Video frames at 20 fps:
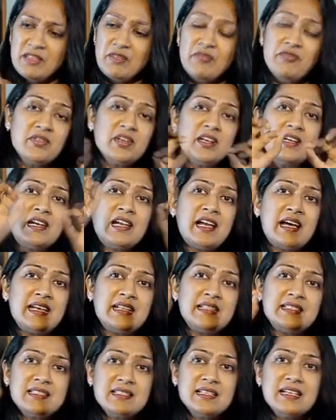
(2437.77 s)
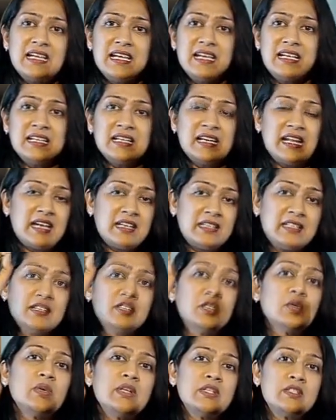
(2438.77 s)
different lines
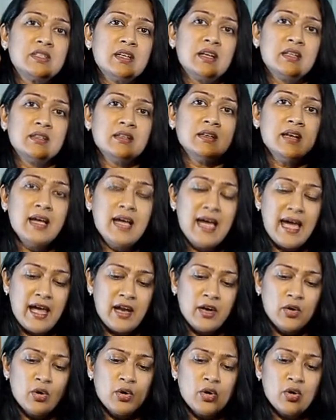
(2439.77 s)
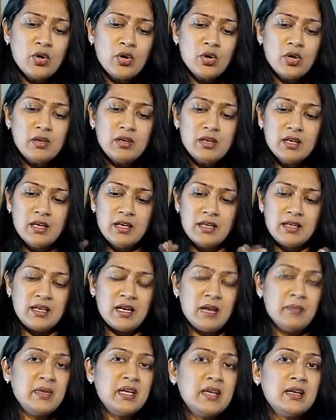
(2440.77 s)
connected to each other and all
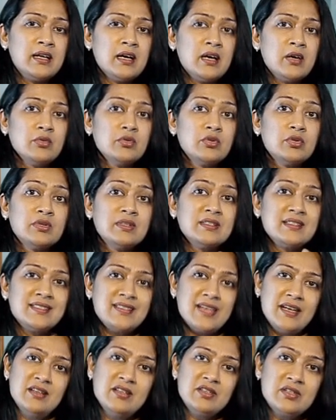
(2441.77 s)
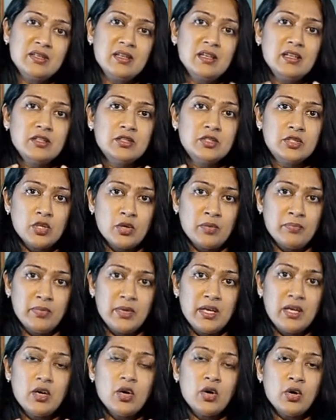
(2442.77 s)
coming down to the central
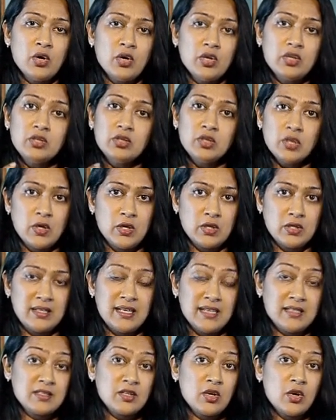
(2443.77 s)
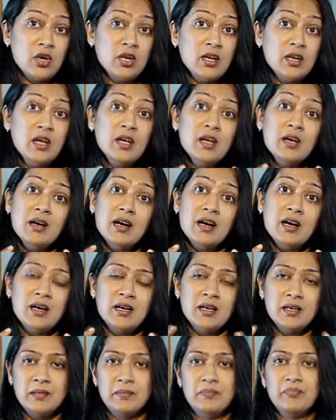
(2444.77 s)
topic or thought. That's called
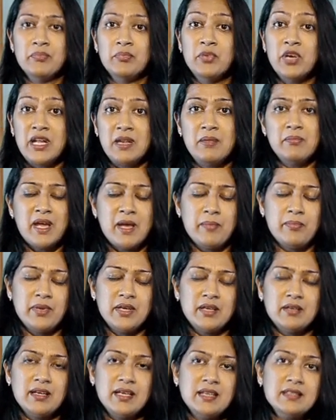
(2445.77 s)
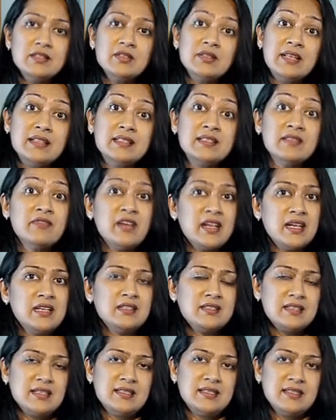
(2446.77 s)
brain mapping, right? So that's a
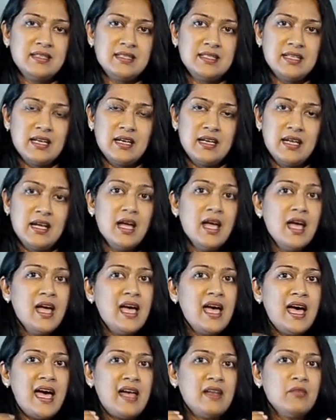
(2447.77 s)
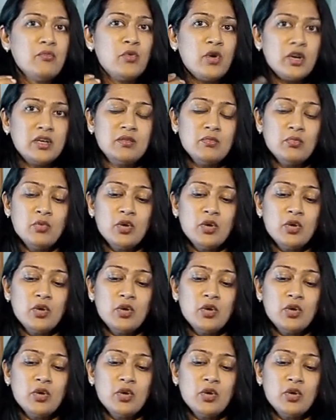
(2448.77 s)
very interesting technique. And